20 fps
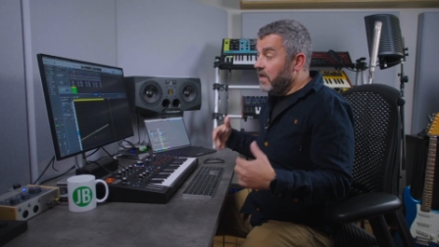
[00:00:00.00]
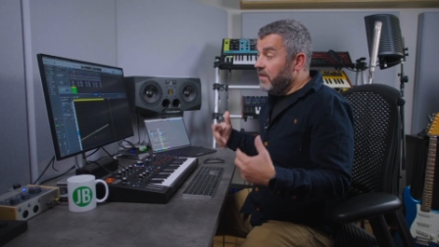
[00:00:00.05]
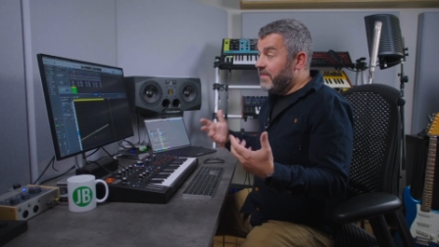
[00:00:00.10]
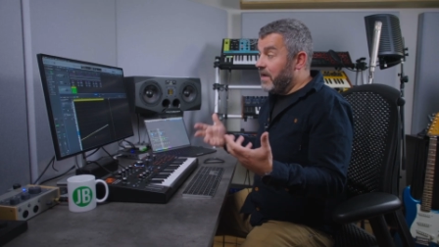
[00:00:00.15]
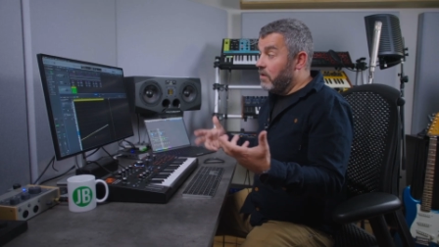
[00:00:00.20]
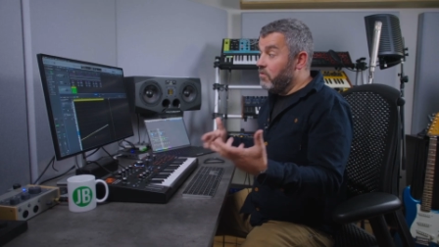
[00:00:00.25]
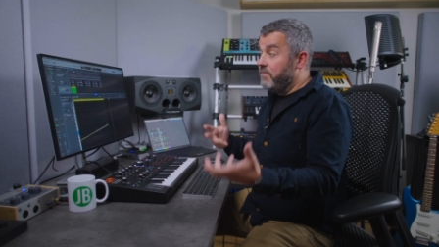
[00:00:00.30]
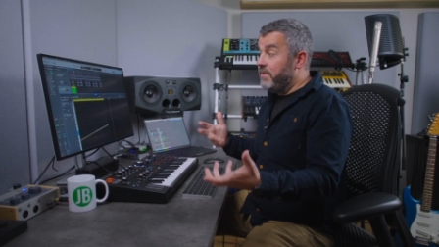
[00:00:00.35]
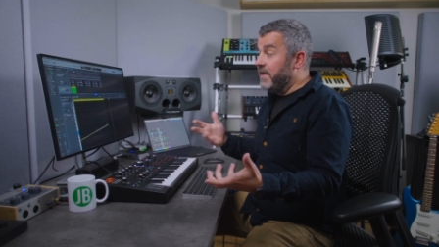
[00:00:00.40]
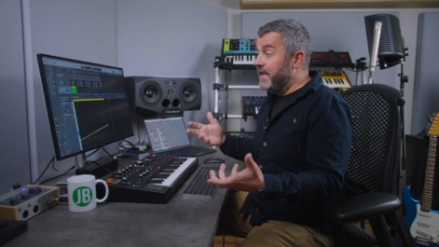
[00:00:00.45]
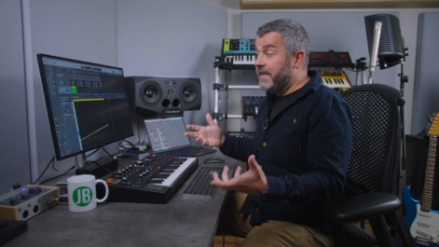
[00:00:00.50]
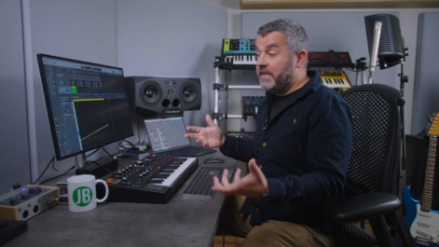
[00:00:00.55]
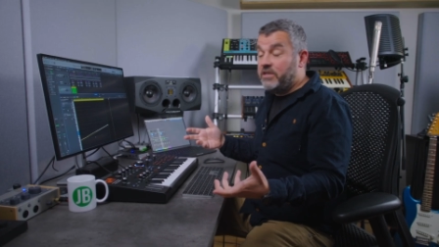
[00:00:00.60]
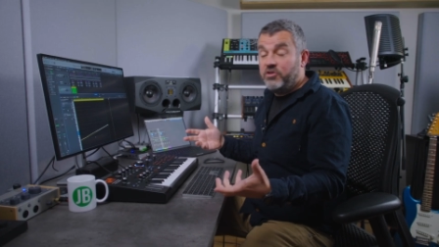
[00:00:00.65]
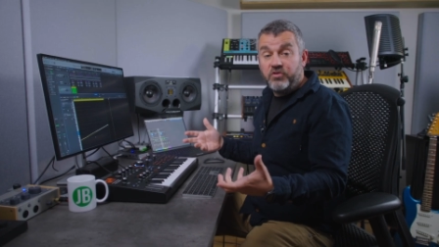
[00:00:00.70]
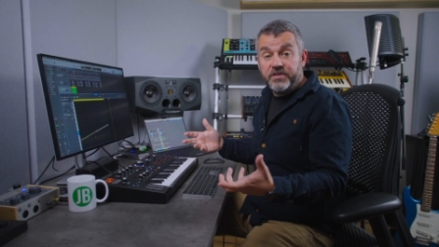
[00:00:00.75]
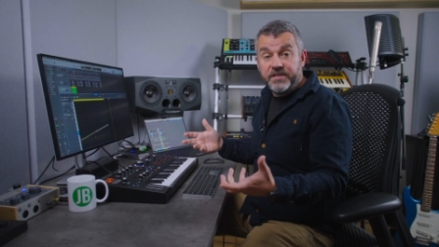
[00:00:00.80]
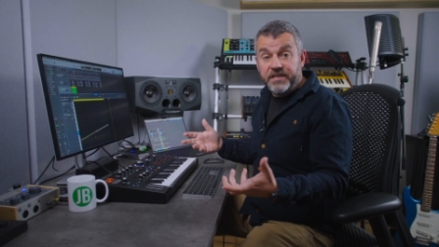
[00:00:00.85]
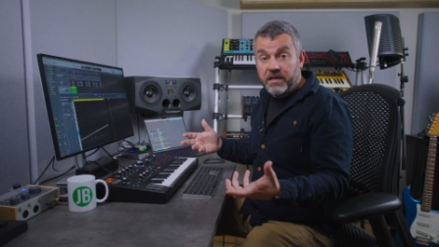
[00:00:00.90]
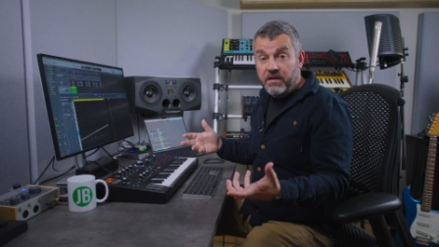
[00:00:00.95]
That would be an
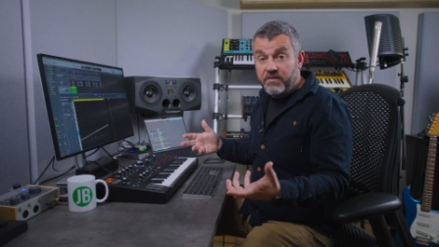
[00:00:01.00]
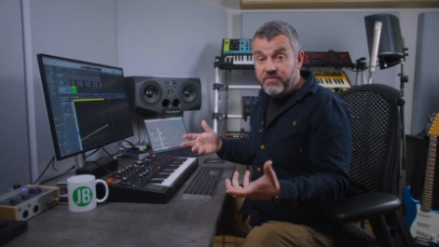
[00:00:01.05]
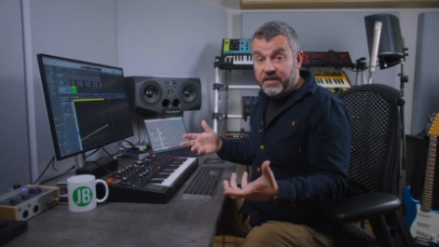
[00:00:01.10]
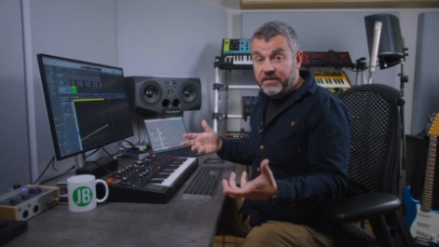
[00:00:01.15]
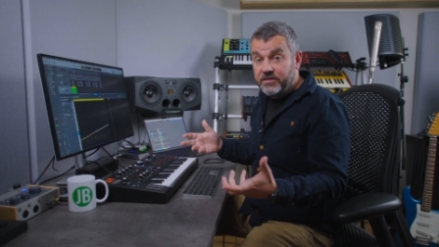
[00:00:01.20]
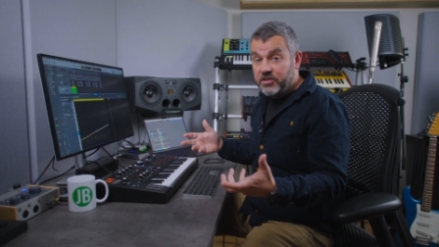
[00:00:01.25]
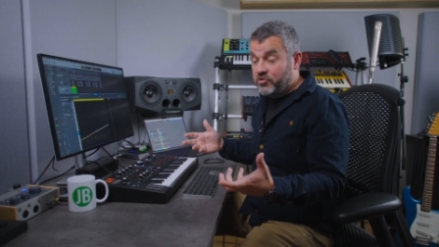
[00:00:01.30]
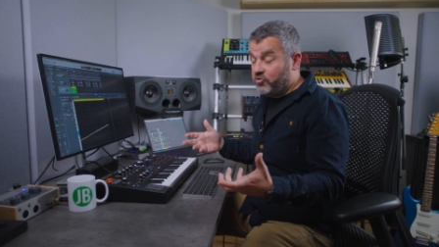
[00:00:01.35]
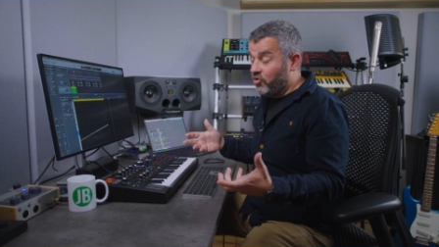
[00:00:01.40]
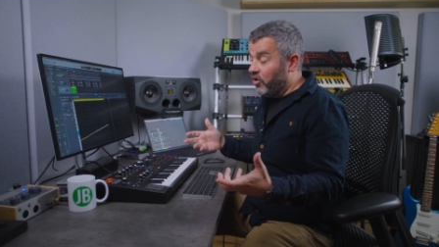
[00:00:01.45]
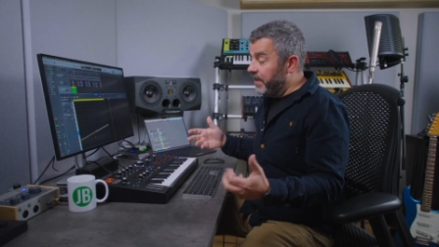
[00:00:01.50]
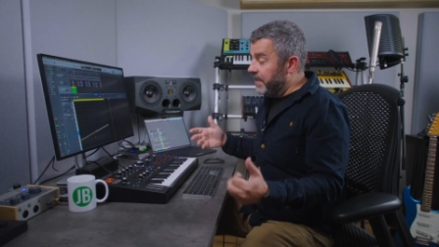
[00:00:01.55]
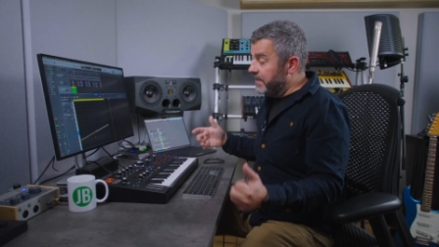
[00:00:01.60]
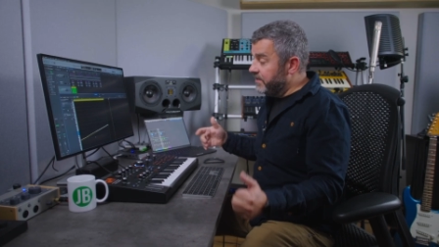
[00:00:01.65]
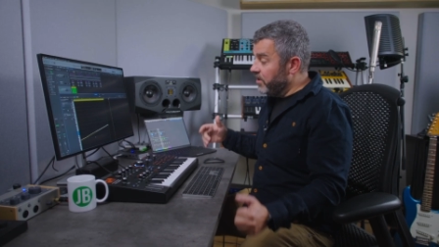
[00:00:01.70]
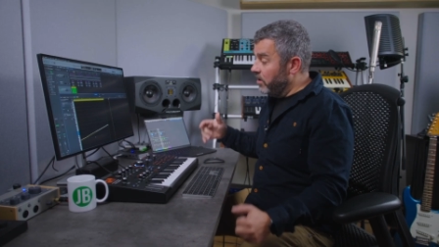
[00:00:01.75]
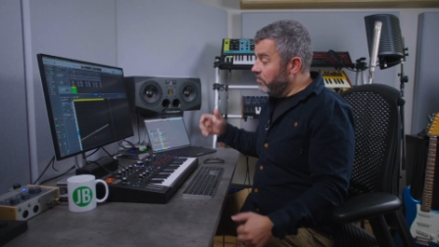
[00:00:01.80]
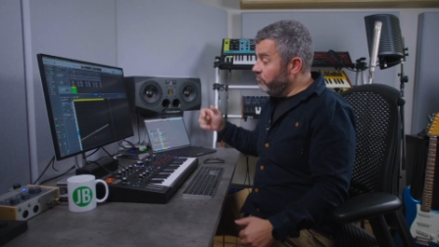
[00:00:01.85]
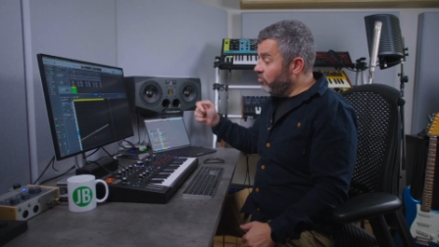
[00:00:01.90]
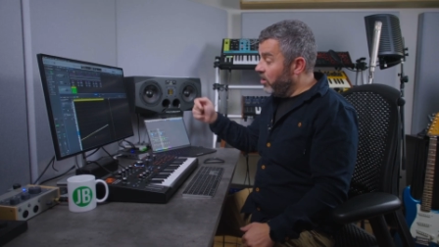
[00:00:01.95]
interesting thing to try in
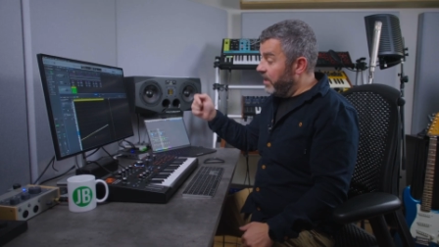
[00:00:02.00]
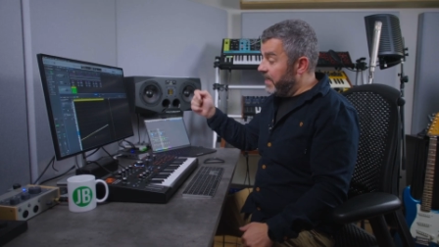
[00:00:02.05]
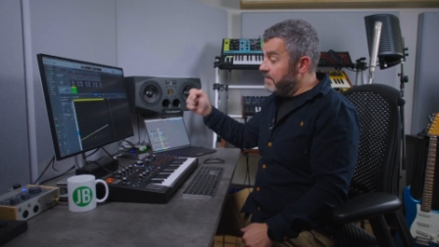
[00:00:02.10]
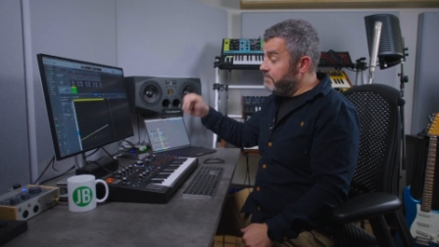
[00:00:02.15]
its own right.